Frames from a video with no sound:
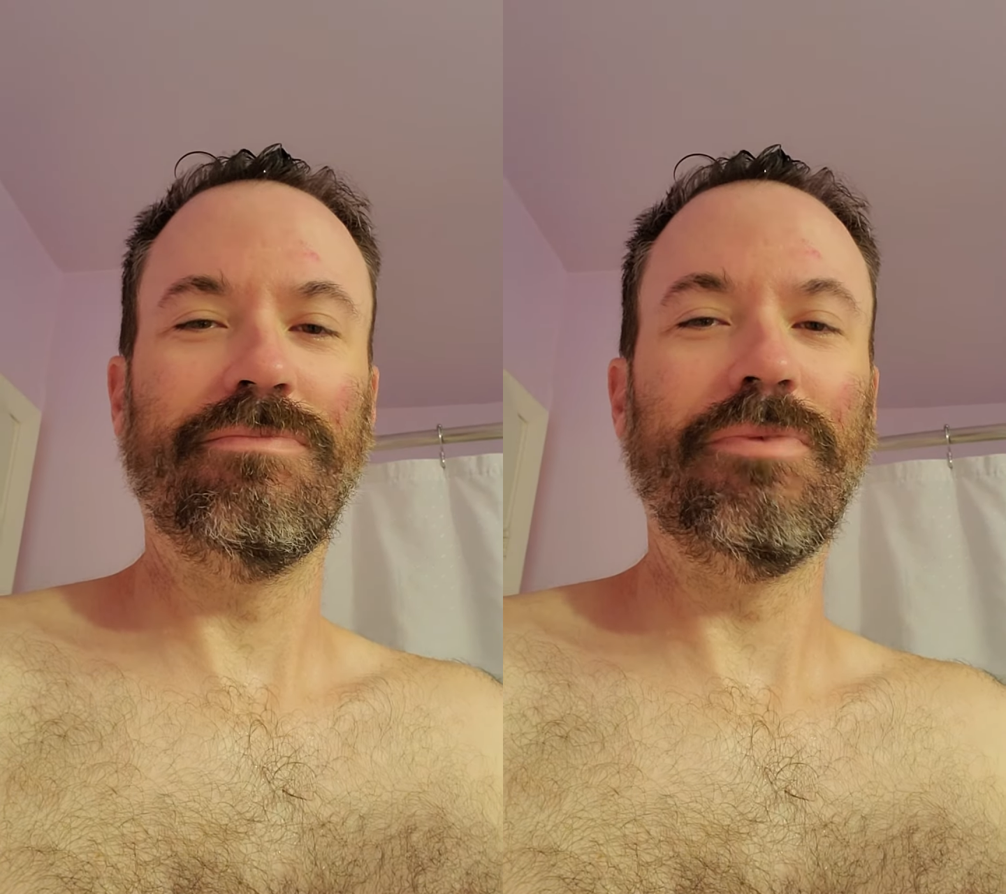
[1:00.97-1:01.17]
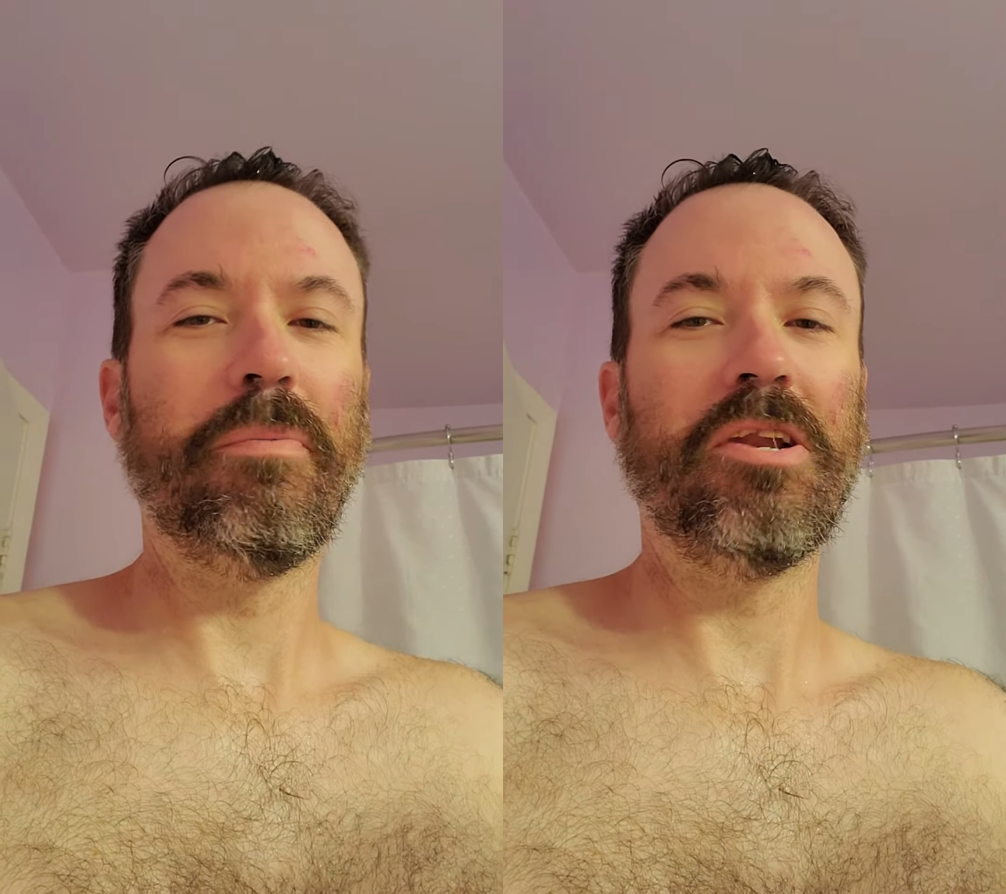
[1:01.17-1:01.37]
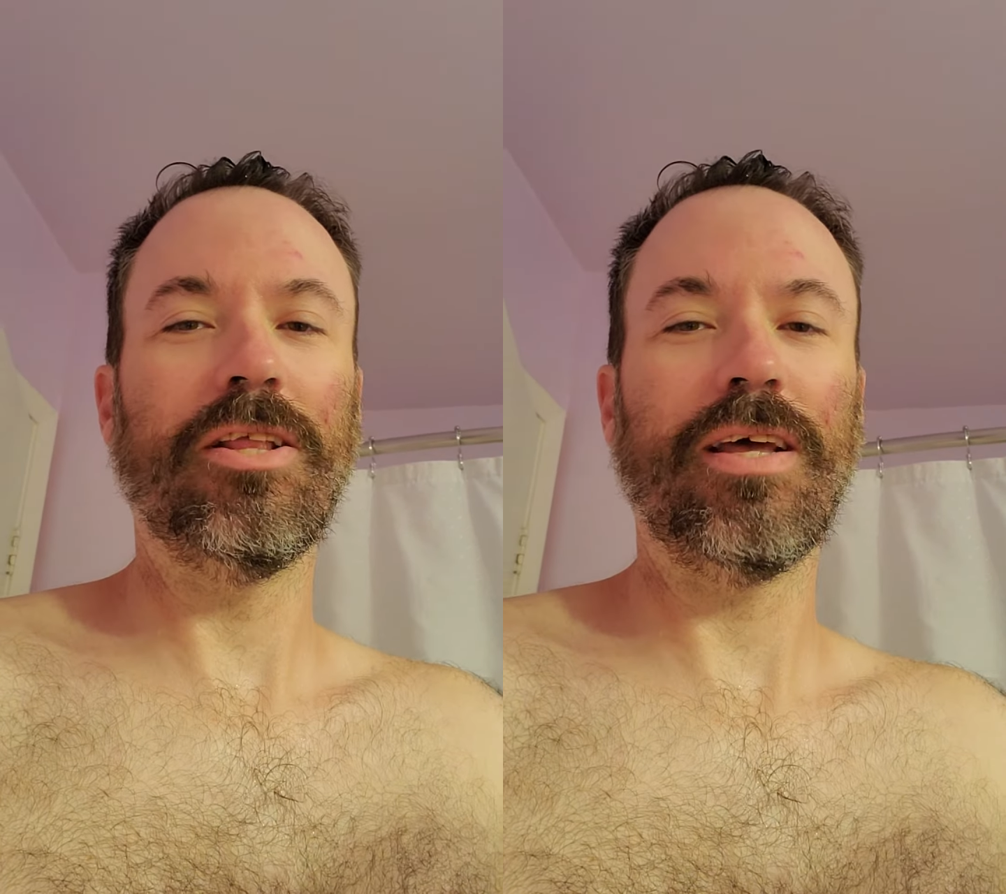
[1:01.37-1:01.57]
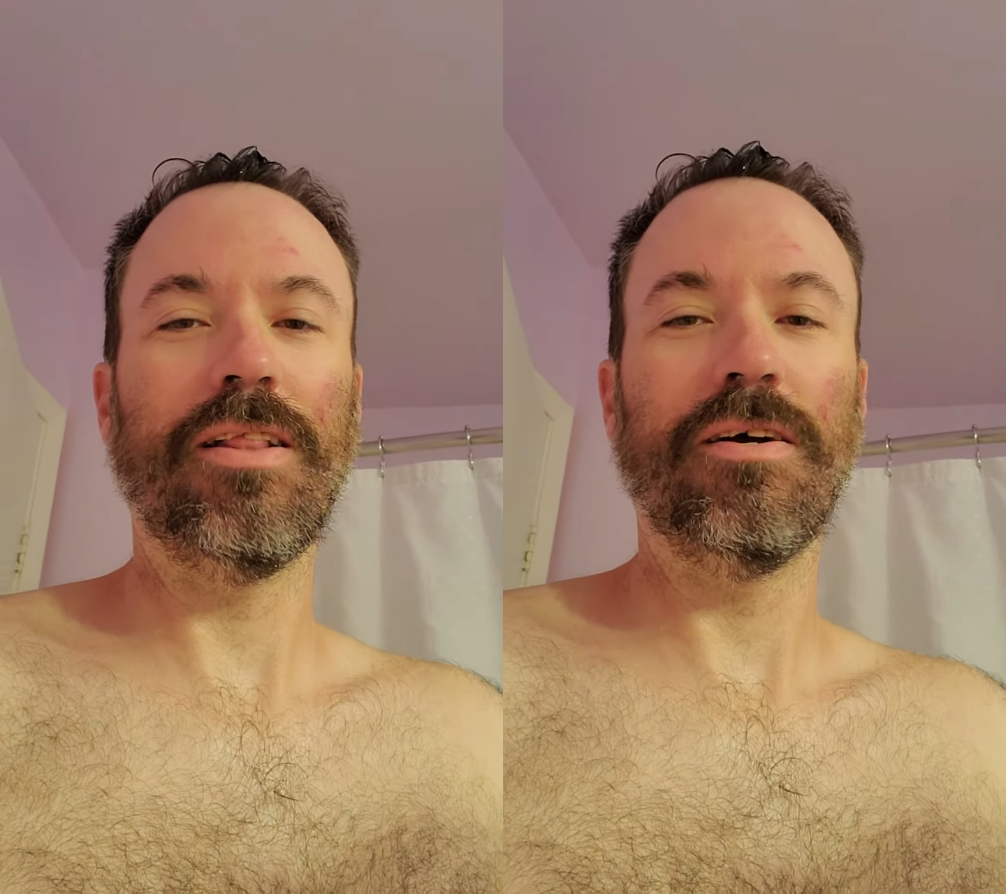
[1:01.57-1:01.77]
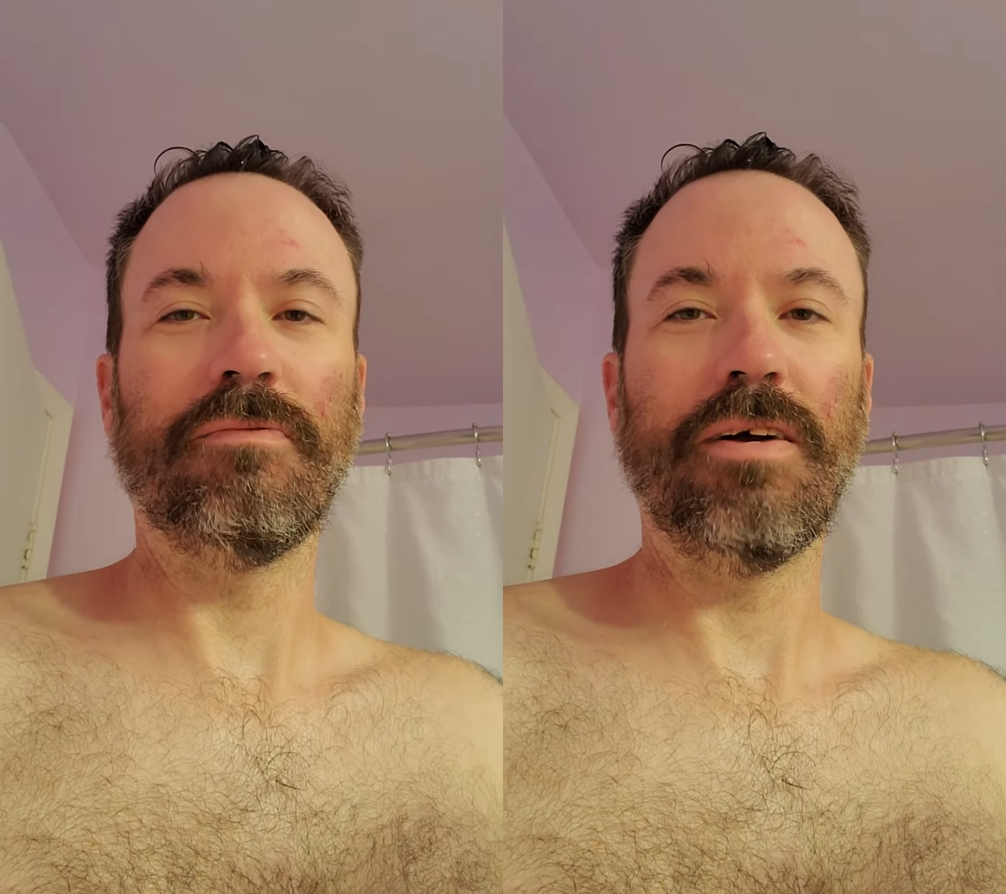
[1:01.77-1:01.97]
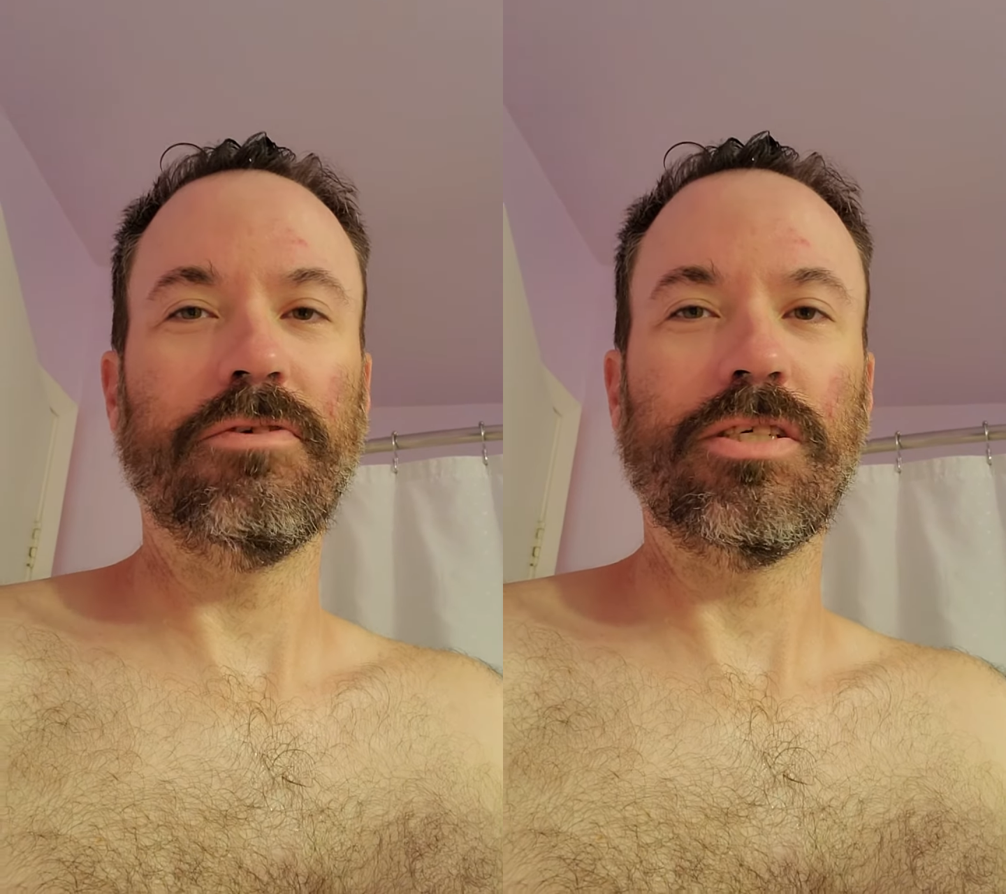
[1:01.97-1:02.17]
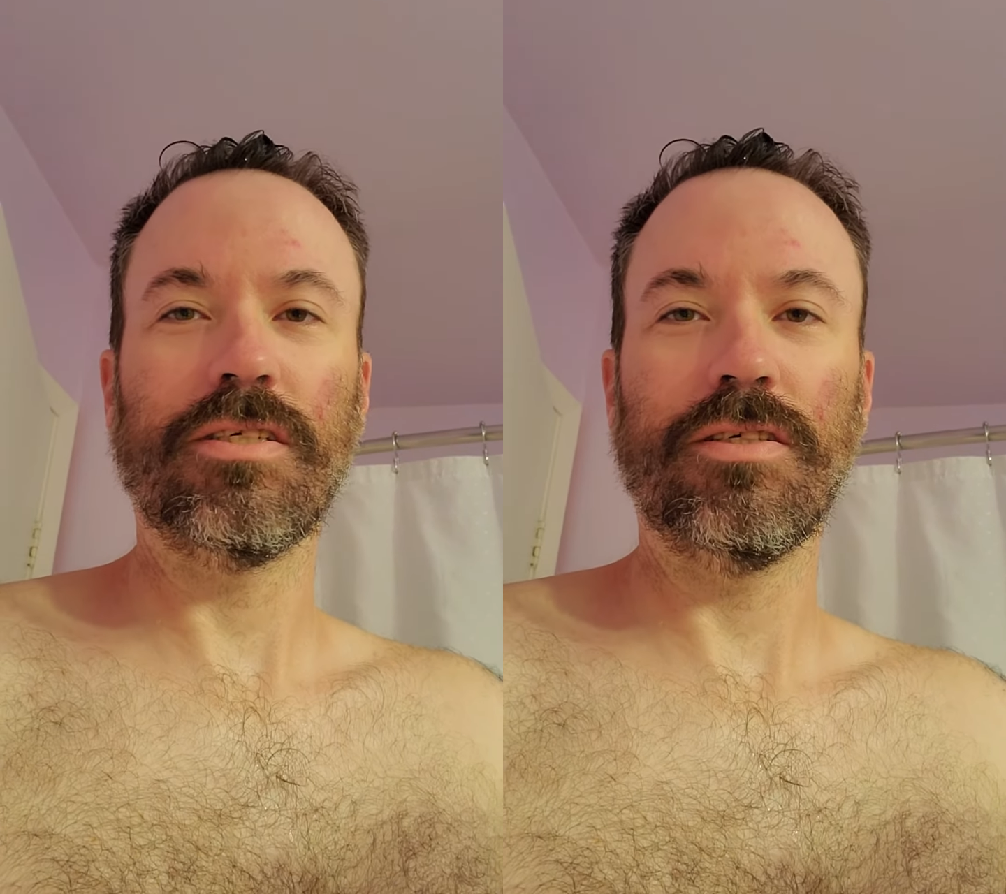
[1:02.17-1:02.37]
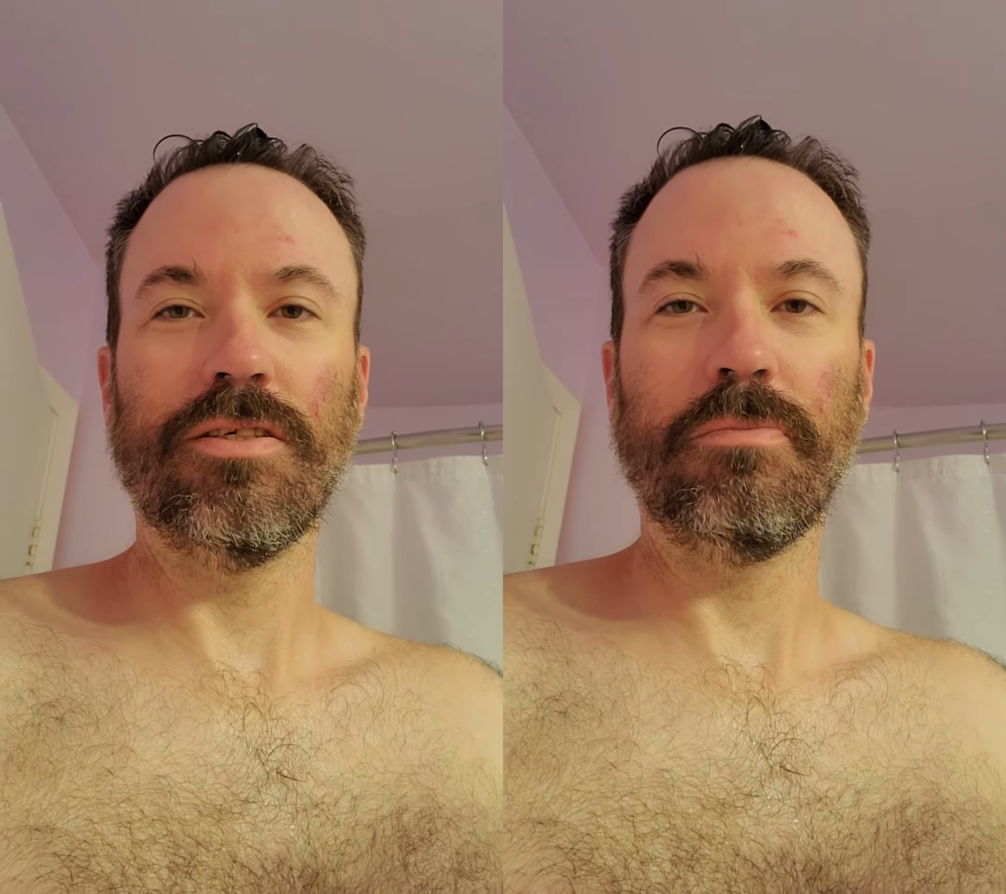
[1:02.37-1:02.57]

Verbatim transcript: I mean, not that long, five or six years,